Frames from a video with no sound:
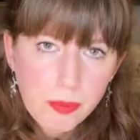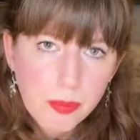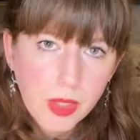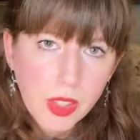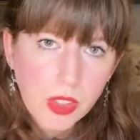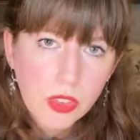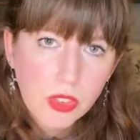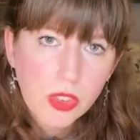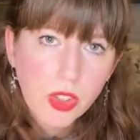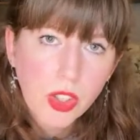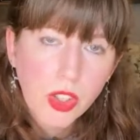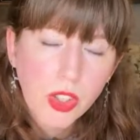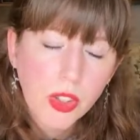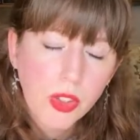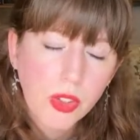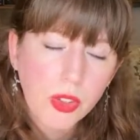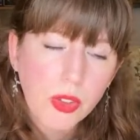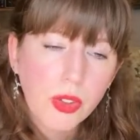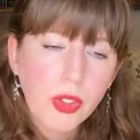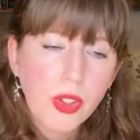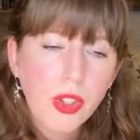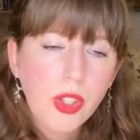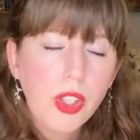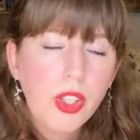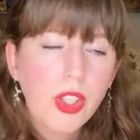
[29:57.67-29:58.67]
So
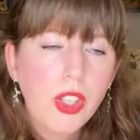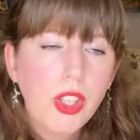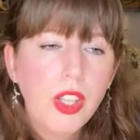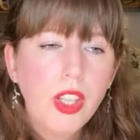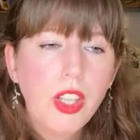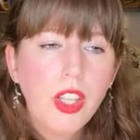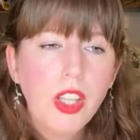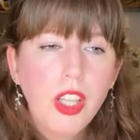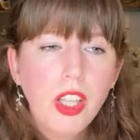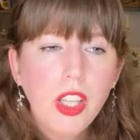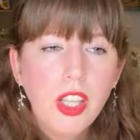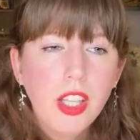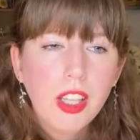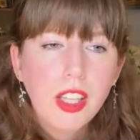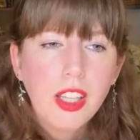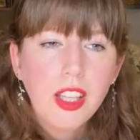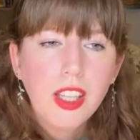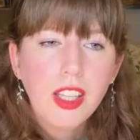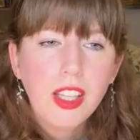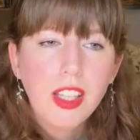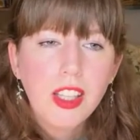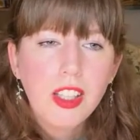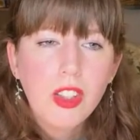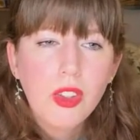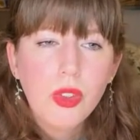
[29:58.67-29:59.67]

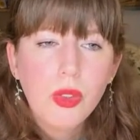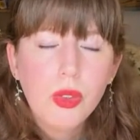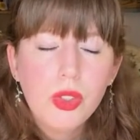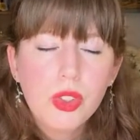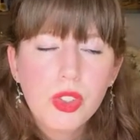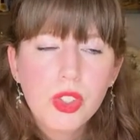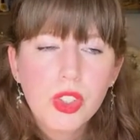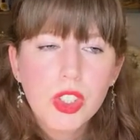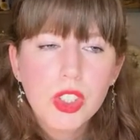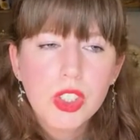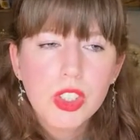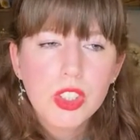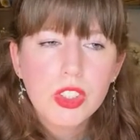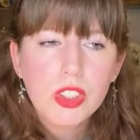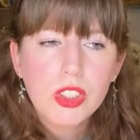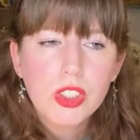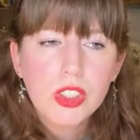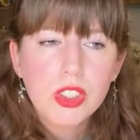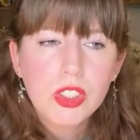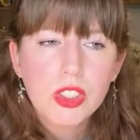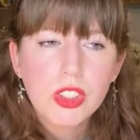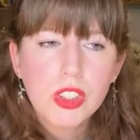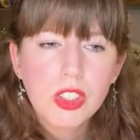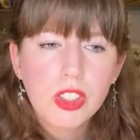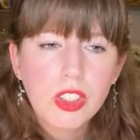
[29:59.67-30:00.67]
you should
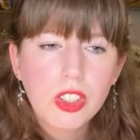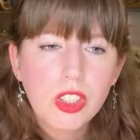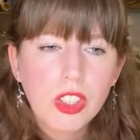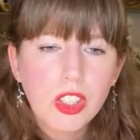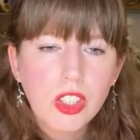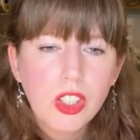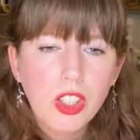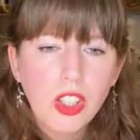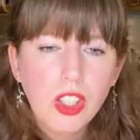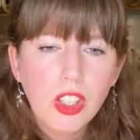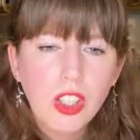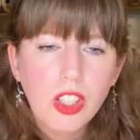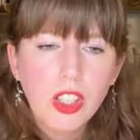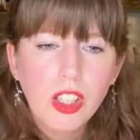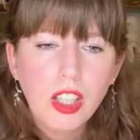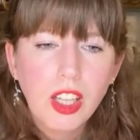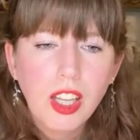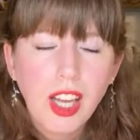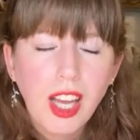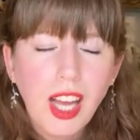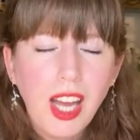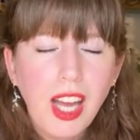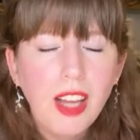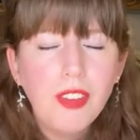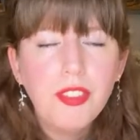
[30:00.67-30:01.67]

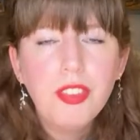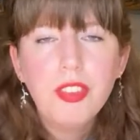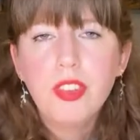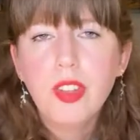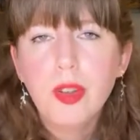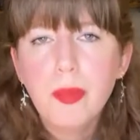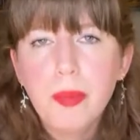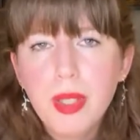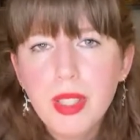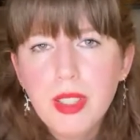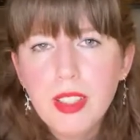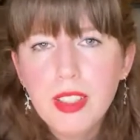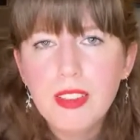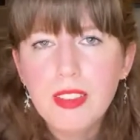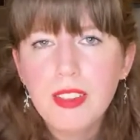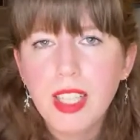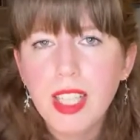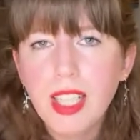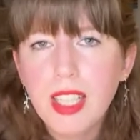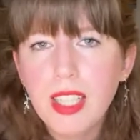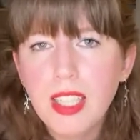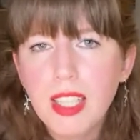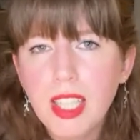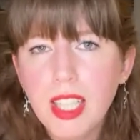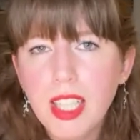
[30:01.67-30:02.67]
have some
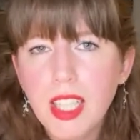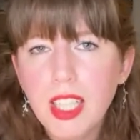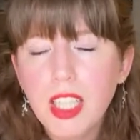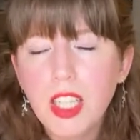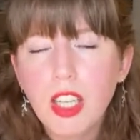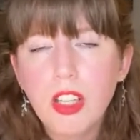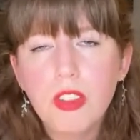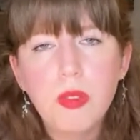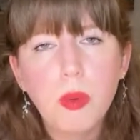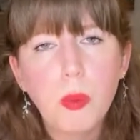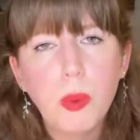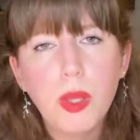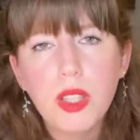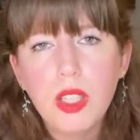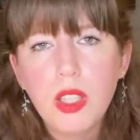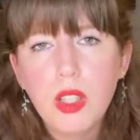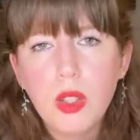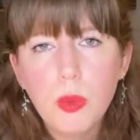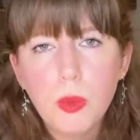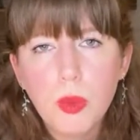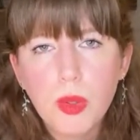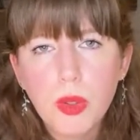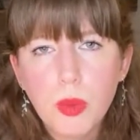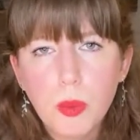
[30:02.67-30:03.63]
understanding of whether you want to